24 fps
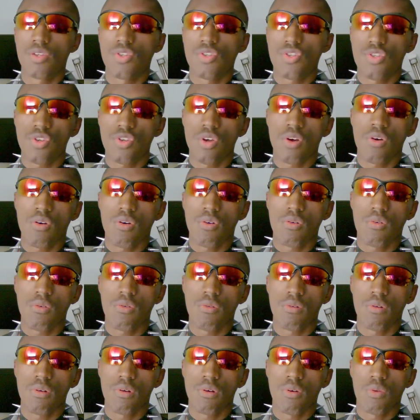
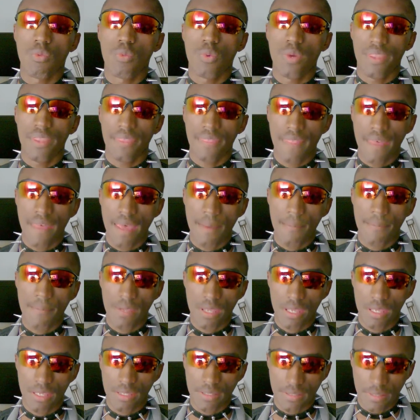So, with that
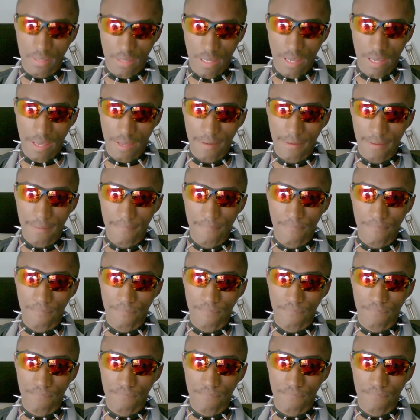being said,